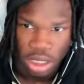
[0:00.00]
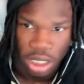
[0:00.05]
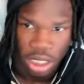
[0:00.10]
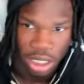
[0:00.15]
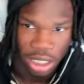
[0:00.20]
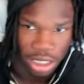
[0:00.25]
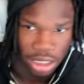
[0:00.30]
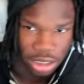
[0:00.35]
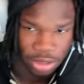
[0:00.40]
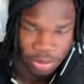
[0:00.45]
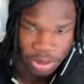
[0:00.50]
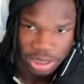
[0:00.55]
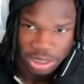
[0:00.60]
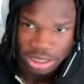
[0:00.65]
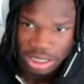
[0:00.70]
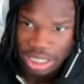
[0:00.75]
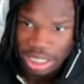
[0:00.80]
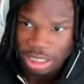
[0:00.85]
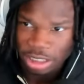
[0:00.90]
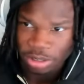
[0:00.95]
All right,
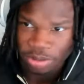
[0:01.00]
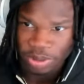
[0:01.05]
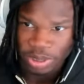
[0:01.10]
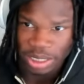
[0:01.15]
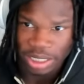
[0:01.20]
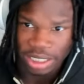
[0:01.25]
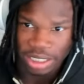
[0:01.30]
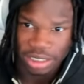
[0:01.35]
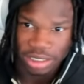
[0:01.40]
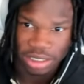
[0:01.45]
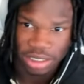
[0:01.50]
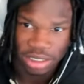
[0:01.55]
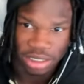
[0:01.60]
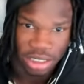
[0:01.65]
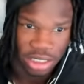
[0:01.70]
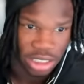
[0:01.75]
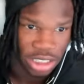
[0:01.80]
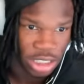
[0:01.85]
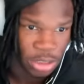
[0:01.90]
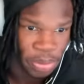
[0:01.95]
Davante Adams for hands.
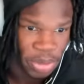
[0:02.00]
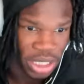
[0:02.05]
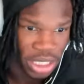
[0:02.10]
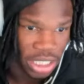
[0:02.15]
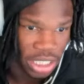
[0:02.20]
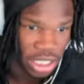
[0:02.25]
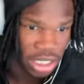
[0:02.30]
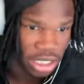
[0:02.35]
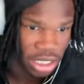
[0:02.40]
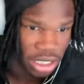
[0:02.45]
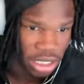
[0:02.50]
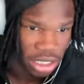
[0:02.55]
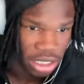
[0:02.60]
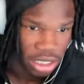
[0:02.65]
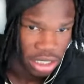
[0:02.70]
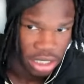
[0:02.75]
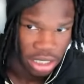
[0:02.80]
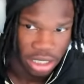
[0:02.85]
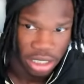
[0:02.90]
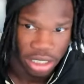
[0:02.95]
Speed,
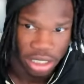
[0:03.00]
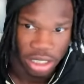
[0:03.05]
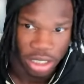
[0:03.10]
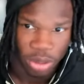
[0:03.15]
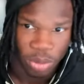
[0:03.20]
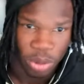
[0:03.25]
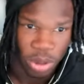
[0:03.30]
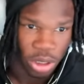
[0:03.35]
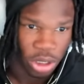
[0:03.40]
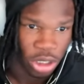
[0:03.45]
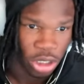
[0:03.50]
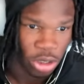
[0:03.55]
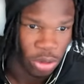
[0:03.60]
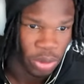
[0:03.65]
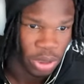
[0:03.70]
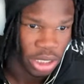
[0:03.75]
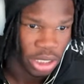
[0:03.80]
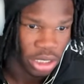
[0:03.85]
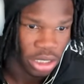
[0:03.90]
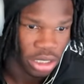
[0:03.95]
we're going to go
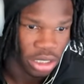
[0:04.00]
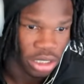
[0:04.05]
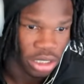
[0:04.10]
with,